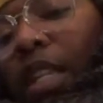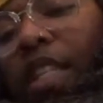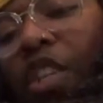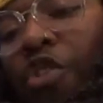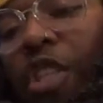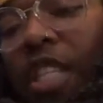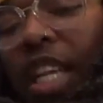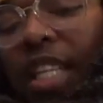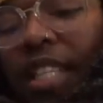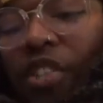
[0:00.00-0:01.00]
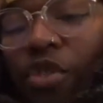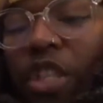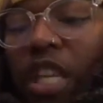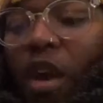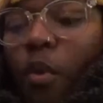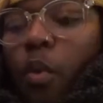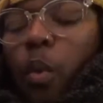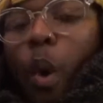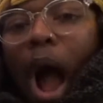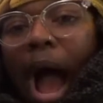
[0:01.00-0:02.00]
Citrus Day, Citrus Day.
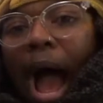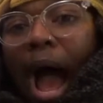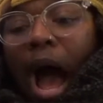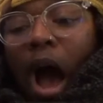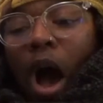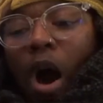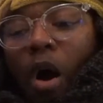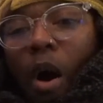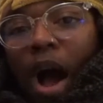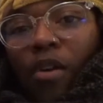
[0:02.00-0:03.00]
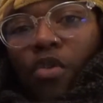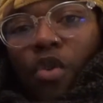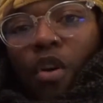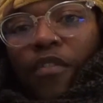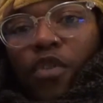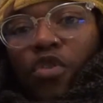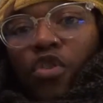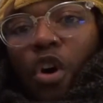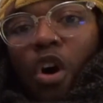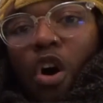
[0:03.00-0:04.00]
Wow. I don't know if you
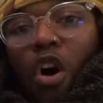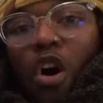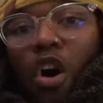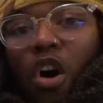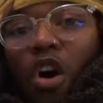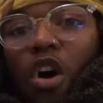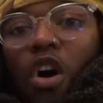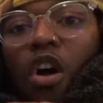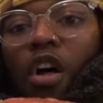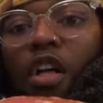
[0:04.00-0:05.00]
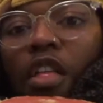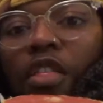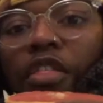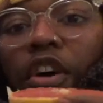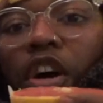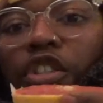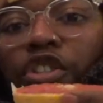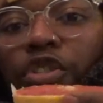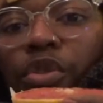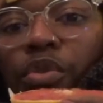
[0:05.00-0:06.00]
saw the
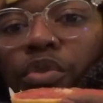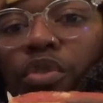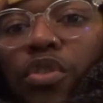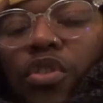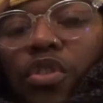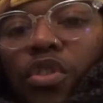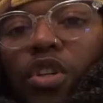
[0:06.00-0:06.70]
juice.